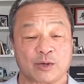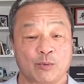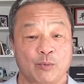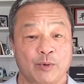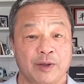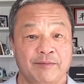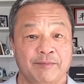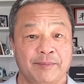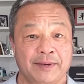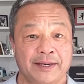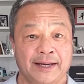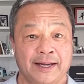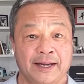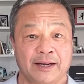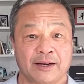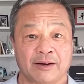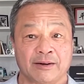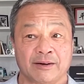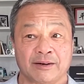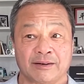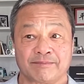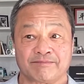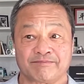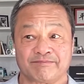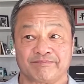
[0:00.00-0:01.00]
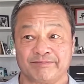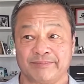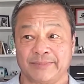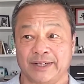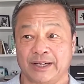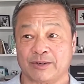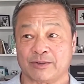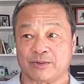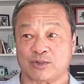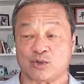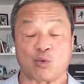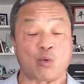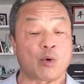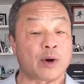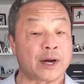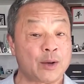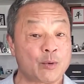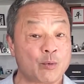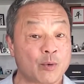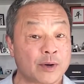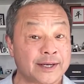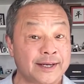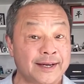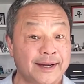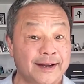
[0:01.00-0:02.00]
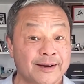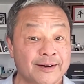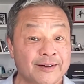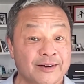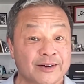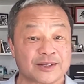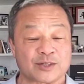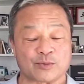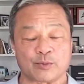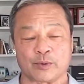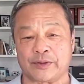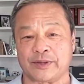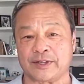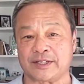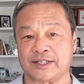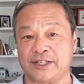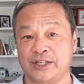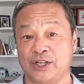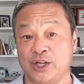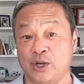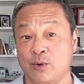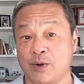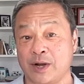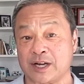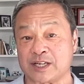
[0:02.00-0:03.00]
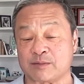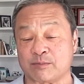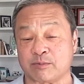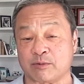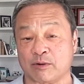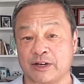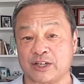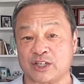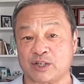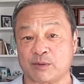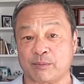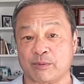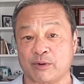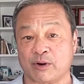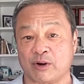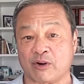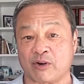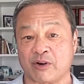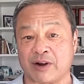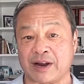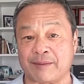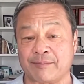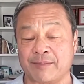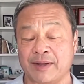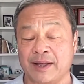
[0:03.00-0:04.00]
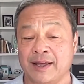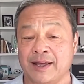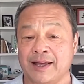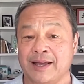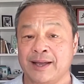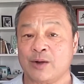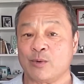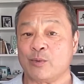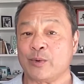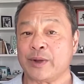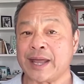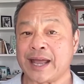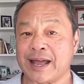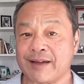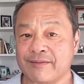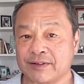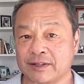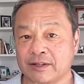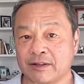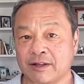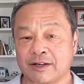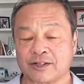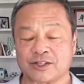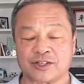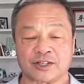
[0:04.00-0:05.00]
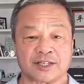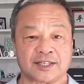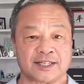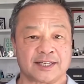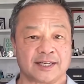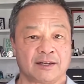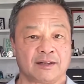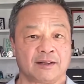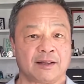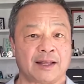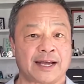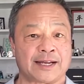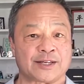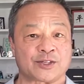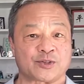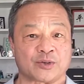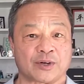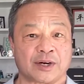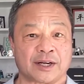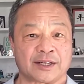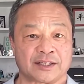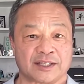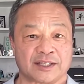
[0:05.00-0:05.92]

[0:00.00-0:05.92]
we've been here, you know, 21 years with this new exploration program. We haven't launched a single astronaut to